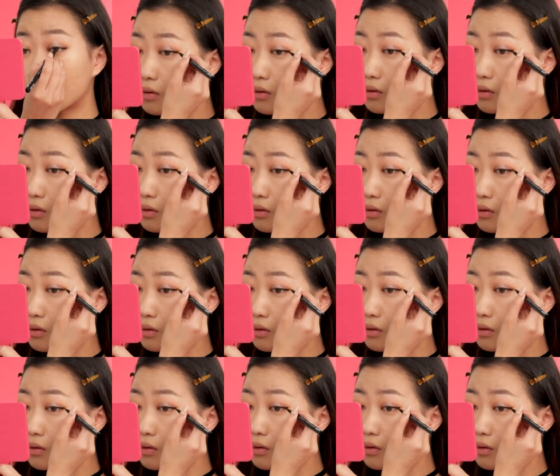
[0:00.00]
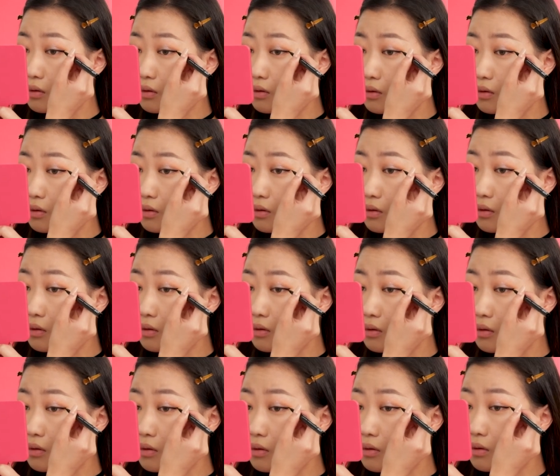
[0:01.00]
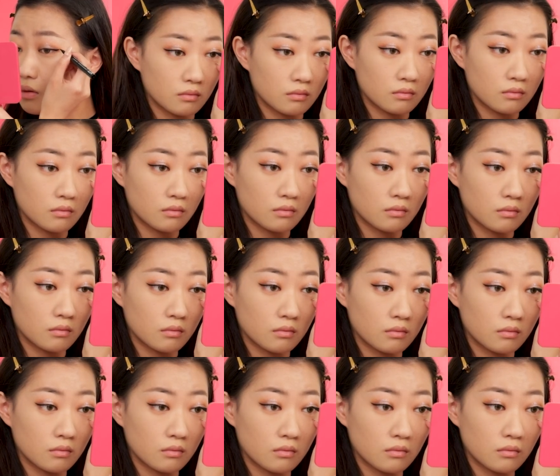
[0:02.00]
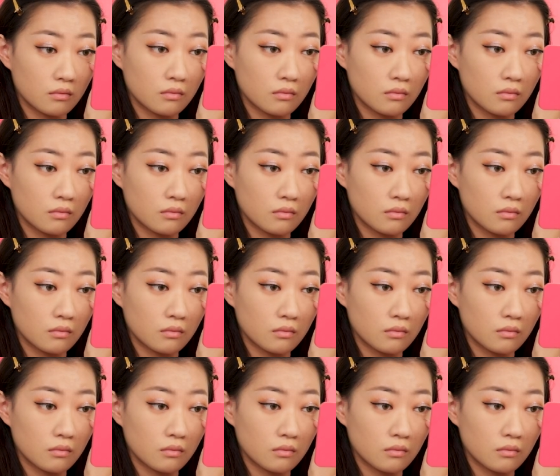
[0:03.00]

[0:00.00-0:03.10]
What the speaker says: [no speech]